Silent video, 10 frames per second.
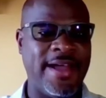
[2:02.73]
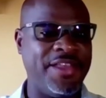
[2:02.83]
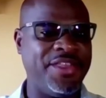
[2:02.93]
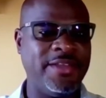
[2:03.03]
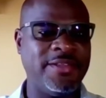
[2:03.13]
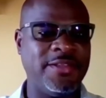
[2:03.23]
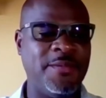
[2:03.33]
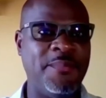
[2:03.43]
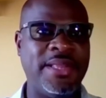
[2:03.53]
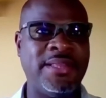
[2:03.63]
think
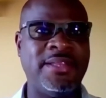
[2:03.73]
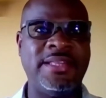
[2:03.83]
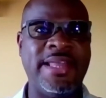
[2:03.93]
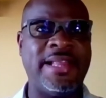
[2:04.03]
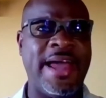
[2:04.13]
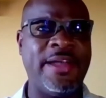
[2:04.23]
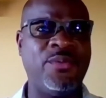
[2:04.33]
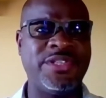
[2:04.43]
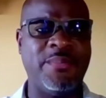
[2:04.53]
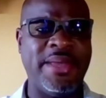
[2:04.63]
the deadline
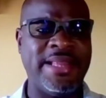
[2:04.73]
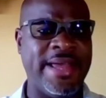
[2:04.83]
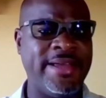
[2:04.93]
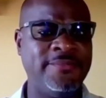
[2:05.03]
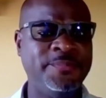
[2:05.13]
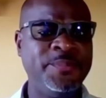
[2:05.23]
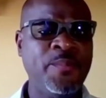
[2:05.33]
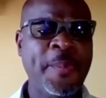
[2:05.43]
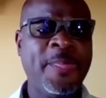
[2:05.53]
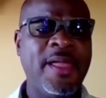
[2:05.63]
was midnight.
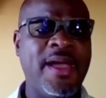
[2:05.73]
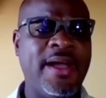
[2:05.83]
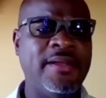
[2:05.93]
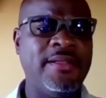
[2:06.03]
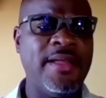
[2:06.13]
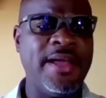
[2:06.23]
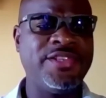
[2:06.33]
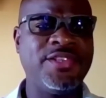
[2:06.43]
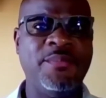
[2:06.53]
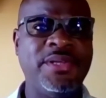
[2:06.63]
And I
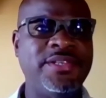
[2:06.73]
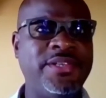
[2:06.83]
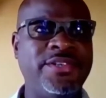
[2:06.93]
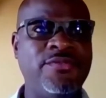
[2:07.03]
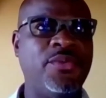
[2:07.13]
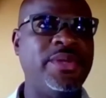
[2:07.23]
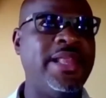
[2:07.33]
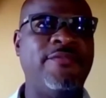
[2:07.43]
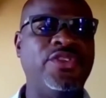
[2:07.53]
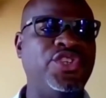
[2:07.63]
submitted it around
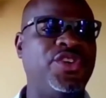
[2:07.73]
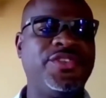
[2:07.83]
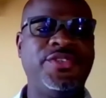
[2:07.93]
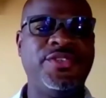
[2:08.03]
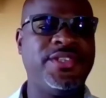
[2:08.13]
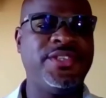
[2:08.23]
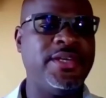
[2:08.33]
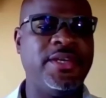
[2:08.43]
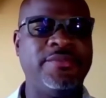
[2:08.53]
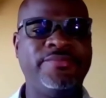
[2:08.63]
11 just to
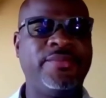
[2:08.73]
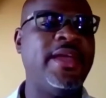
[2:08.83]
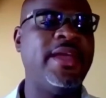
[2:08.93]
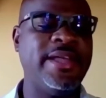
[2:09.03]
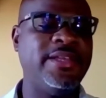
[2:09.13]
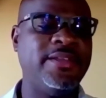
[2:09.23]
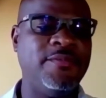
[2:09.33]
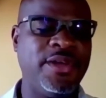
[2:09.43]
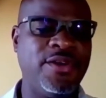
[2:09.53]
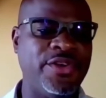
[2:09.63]
say, hey, I did it
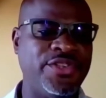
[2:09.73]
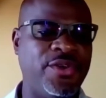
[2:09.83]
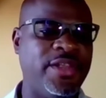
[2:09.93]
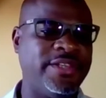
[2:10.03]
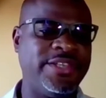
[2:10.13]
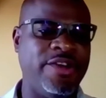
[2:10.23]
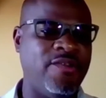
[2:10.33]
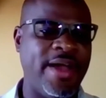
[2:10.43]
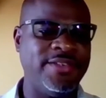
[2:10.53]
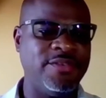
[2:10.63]
because y'all are
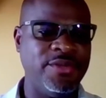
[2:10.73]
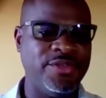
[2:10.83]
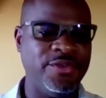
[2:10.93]
terrorizing me to do it.